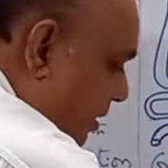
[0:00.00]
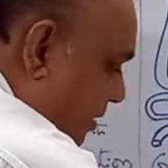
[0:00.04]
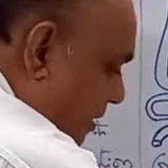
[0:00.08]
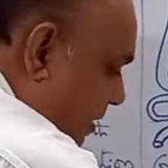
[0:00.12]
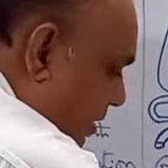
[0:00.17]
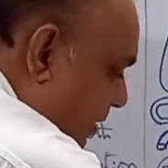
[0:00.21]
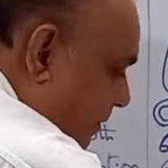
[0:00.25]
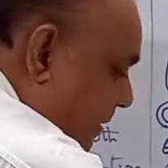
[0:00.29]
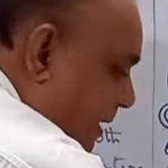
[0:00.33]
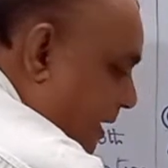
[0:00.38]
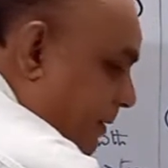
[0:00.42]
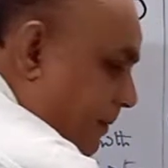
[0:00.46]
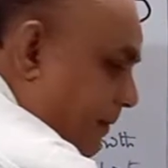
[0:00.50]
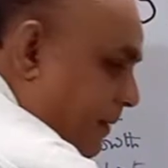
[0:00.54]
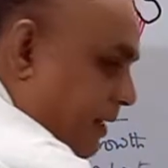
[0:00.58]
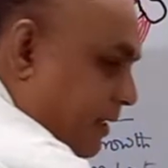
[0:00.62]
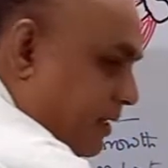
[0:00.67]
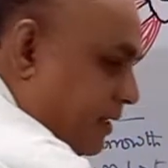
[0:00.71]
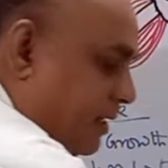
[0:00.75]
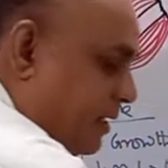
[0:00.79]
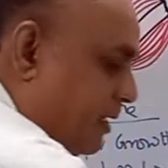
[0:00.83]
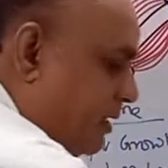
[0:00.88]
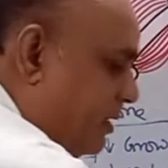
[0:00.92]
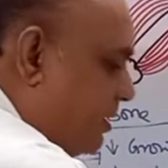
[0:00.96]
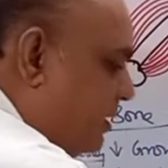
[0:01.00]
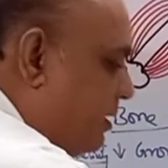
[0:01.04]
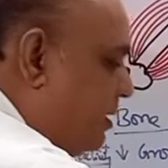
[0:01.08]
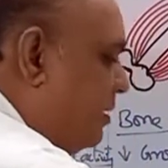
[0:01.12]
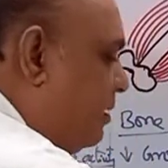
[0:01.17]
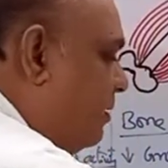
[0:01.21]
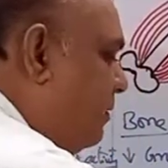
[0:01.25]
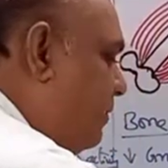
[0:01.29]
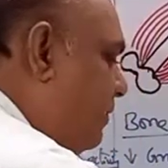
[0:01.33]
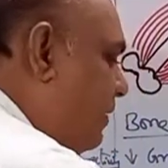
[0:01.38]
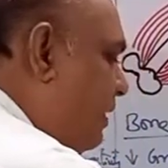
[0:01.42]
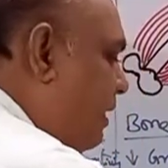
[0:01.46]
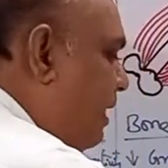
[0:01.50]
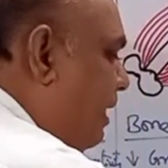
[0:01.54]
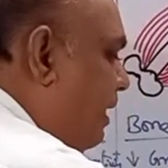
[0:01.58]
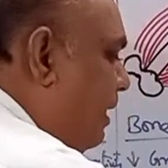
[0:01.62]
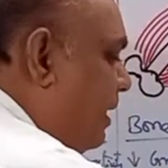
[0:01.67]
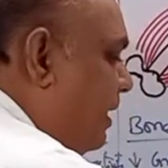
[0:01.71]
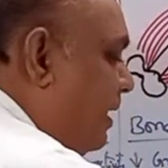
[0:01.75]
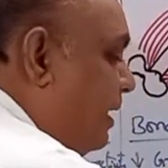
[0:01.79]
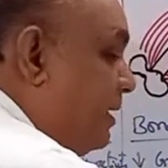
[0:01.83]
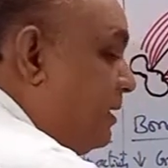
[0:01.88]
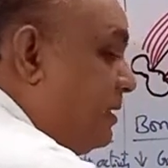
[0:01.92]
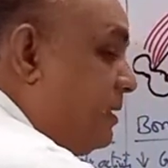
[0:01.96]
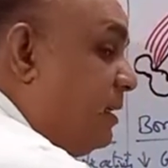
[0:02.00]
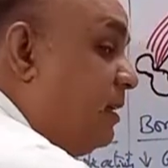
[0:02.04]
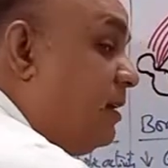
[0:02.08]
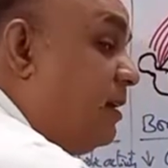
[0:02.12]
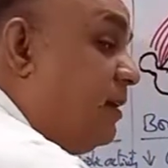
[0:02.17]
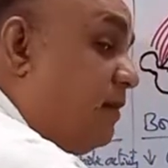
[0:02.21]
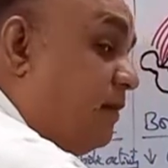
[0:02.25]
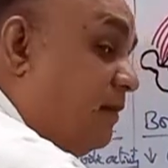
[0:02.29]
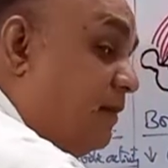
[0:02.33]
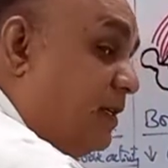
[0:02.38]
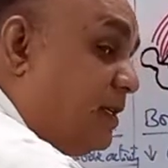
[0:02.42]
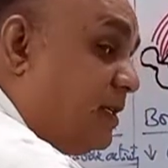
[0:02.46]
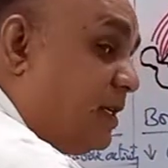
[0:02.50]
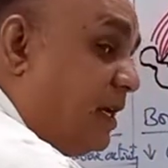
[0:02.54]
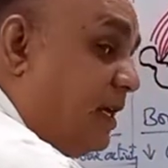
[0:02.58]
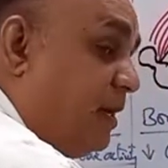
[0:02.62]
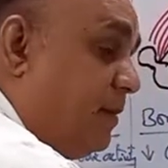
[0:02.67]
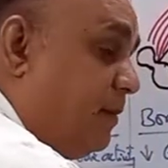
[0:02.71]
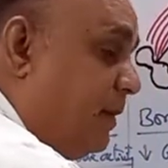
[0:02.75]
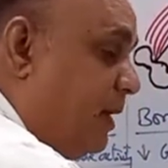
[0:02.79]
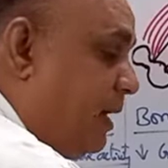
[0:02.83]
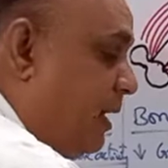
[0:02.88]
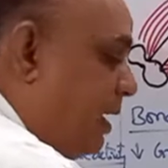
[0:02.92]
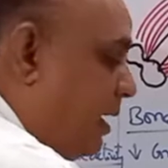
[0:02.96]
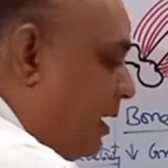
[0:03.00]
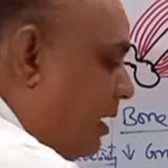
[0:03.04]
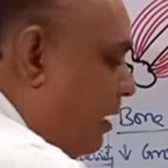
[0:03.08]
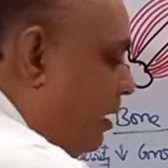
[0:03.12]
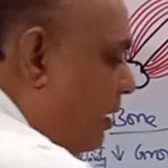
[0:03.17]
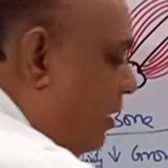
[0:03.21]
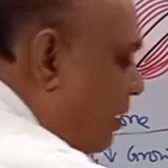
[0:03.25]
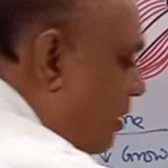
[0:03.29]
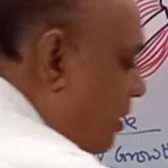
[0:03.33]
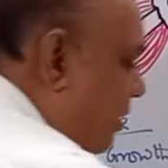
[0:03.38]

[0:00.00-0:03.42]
the blood pressures will increase, which can be a